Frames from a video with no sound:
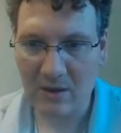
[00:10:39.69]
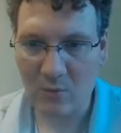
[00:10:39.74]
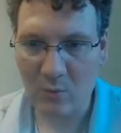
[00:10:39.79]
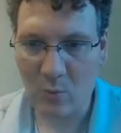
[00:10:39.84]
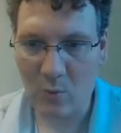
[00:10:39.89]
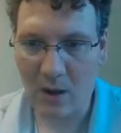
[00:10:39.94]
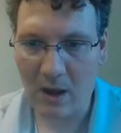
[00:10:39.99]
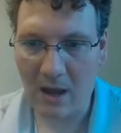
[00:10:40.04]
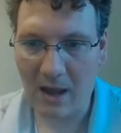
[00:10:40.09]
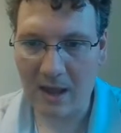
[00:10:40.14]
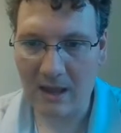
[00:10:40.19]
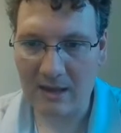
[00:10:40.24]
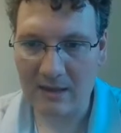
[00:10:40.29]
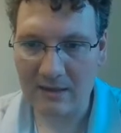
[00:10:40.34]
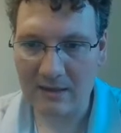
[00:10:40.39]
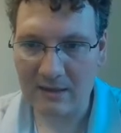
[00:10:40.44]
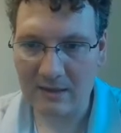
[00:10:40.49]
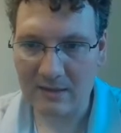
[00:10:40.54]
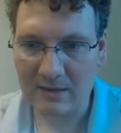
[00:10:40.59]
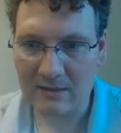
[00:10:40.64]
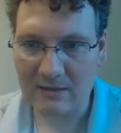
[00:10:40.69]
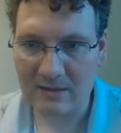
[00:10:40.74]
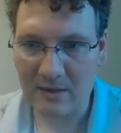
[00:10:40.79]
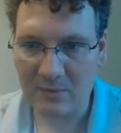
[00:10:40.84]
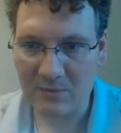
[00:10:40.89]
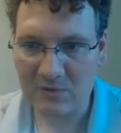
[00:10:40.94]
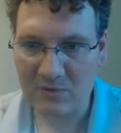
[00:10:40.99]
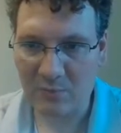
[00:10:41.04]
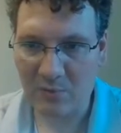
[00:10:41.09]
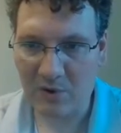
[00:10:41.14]
y
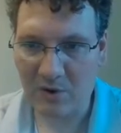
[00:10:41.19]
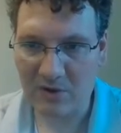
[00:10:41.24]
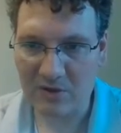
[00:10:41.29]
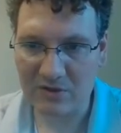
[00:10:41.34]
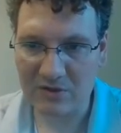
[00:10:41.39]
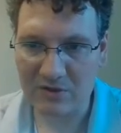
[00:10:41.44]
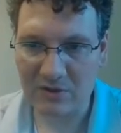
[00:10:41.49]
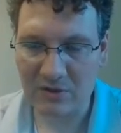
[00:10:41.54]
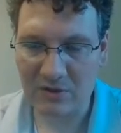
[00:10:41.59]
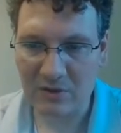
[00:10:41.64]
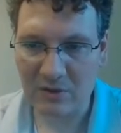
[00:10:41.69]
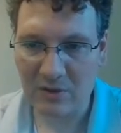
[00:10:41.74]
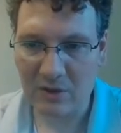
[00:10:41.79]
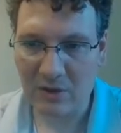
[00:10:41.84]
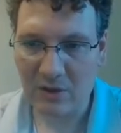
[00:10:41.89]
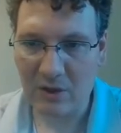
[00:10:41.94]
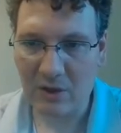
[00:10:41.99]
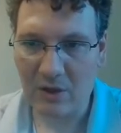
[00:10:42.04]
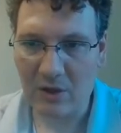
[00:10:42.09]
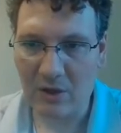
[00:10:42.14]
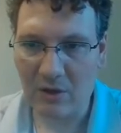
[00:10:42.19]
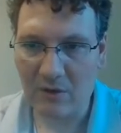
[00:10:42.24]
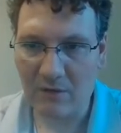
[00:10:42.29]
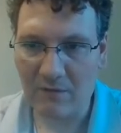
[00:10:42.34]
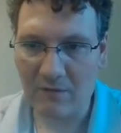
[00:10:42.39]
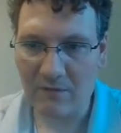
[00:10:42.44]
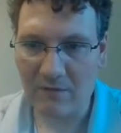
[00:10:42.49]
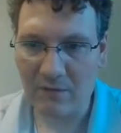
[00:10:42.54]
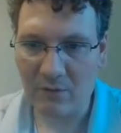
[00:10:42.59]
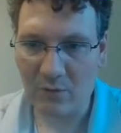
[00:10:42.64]
times partial
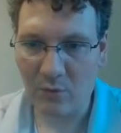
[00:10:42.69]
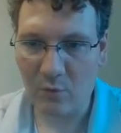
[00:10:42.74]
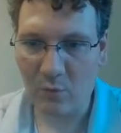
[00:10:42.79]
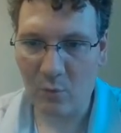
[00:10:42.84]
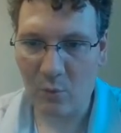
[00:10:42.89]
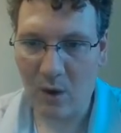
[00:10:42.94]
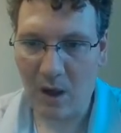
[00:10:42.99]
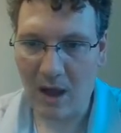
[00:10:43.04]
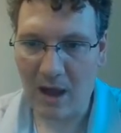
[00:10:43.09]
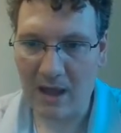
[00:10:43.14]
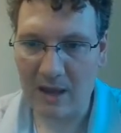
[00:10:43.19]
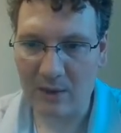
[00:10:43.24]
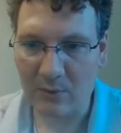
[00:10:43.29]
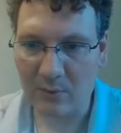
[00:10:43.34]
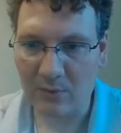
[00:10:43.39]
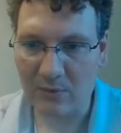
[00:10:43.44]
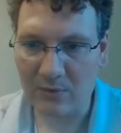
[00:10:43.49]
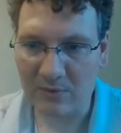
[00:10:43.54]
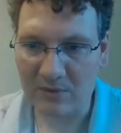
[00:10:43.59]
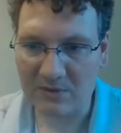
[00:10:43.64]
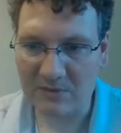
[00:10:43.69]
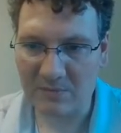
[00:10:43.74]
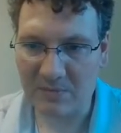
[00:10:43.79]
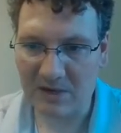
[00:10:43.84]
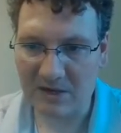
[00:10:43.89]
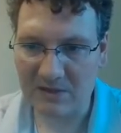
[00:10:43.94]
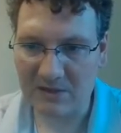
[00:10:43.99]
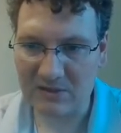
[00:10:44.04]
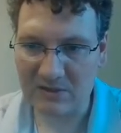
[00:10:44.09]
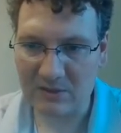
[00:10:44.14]
of y with
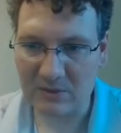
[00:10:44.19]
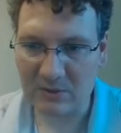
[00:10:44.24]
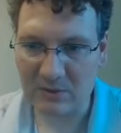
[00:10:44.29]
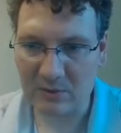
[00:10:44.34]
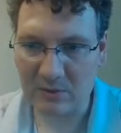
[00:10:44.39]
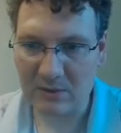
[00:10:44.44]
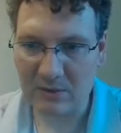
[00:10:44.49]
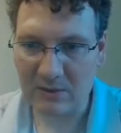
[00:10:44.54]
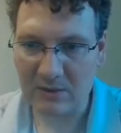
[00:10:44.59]
respect to